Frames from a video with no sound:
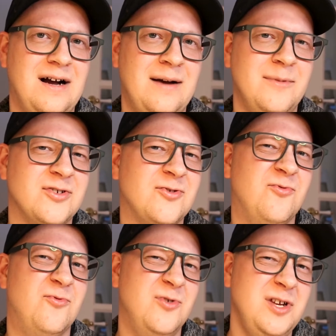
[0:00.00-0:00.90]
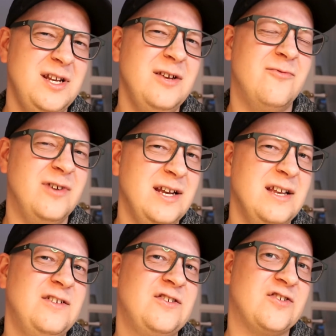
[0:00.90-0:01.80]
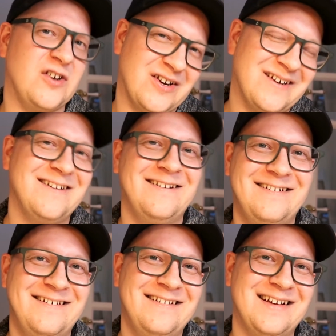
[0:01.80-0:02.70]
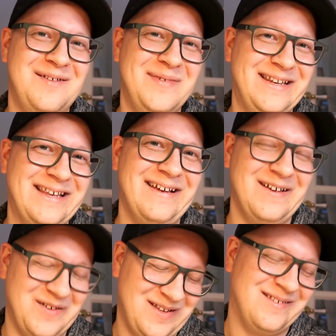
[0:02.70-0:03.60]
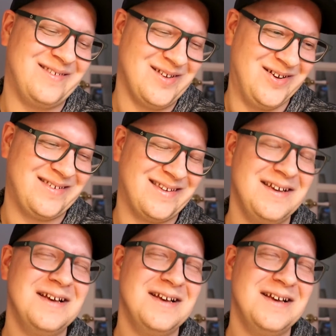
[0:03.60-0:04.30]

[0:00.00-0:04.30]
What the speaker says: I must really, really suck. I mean, just